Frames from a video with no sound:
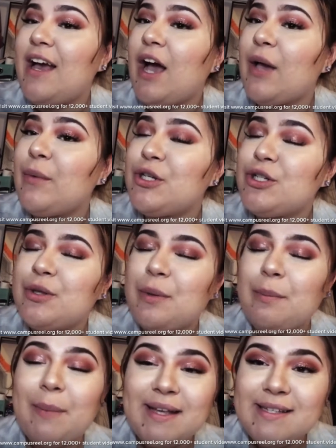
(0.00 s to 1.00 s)
I wish you
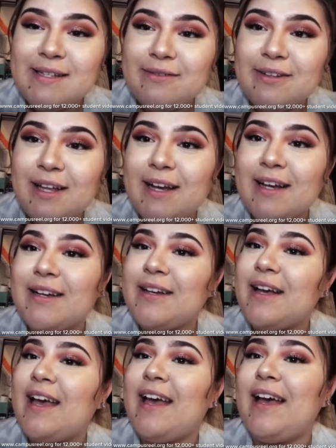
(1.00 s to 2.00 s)
the best of luck,
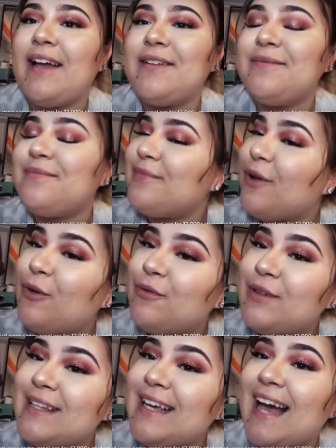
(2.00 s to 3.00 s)
and
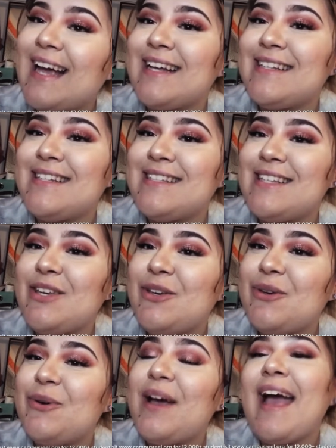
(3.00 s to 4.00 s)
hopefully I get to see
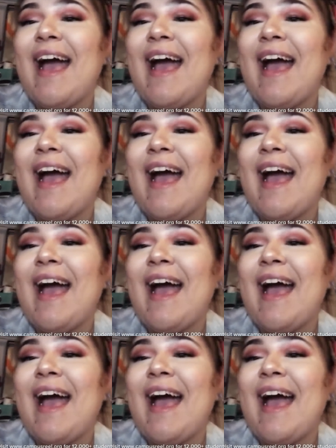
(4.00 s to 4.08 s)
you